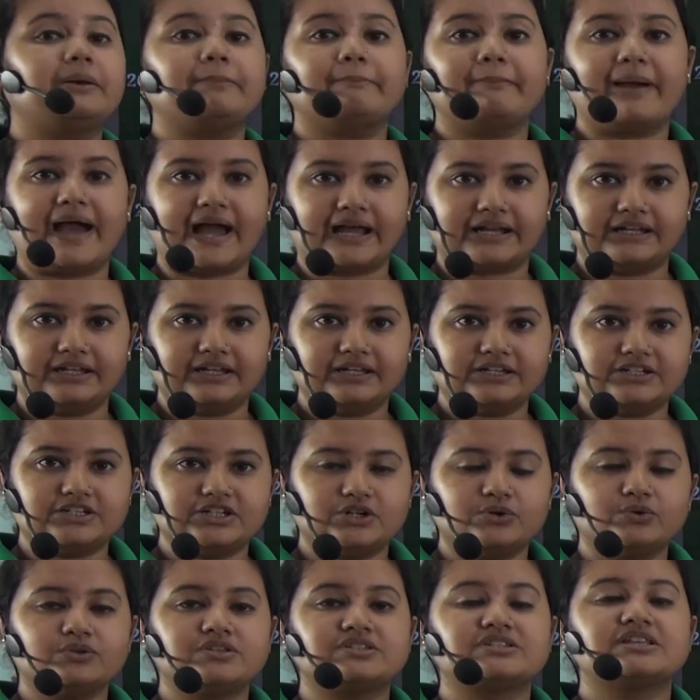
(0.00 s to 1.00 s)

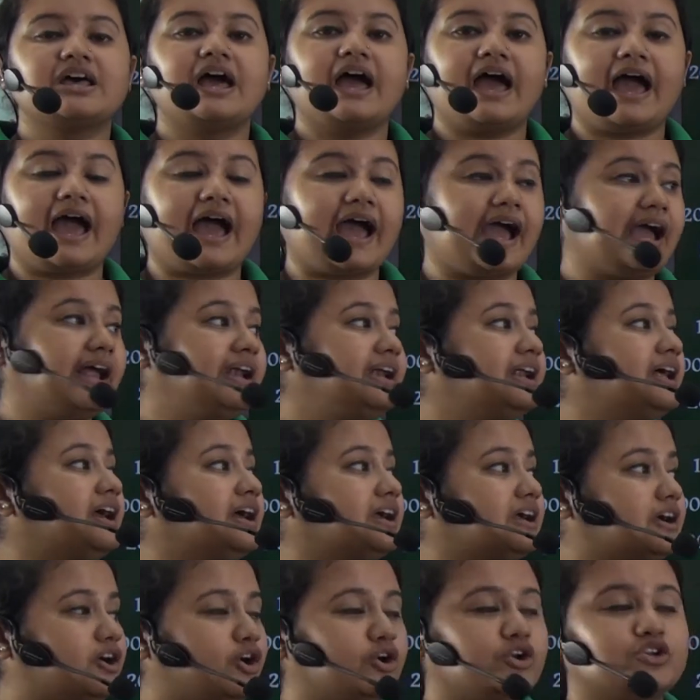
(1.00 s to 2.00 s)
magnitudes and
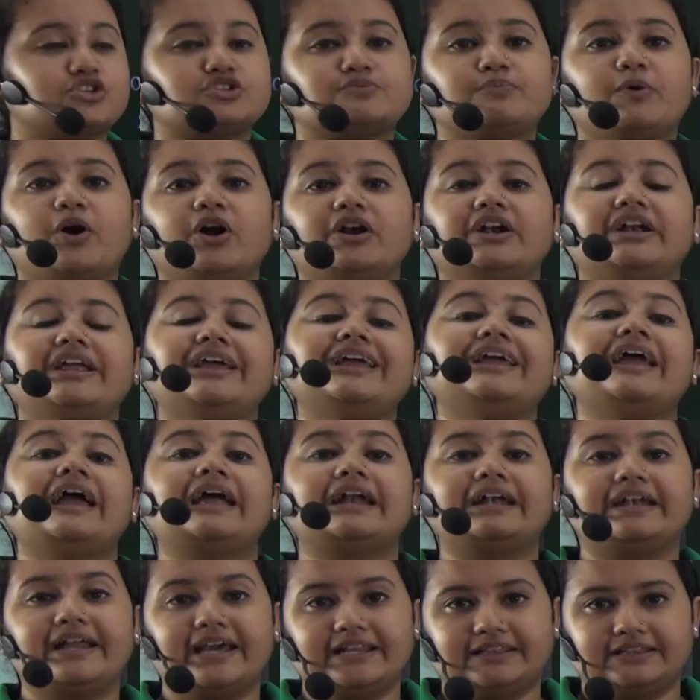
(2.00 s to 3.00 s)
corresponding
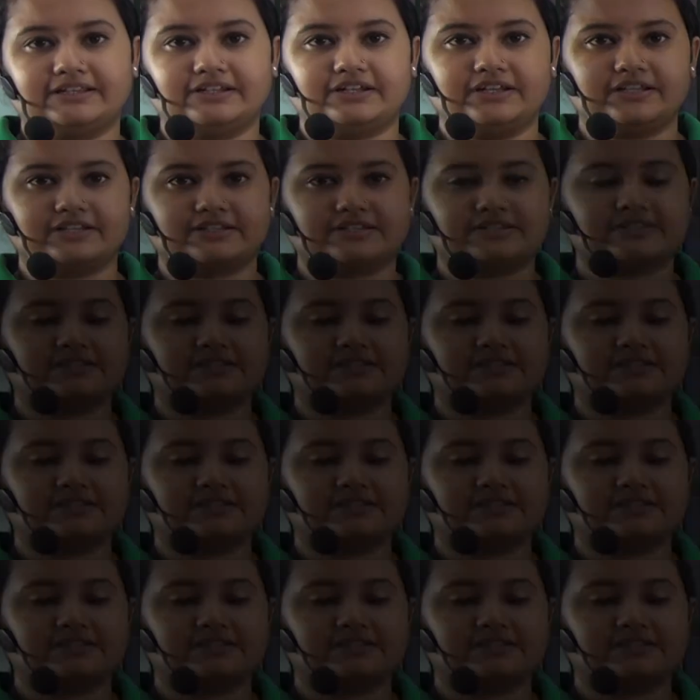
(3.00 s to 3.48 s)
death rates.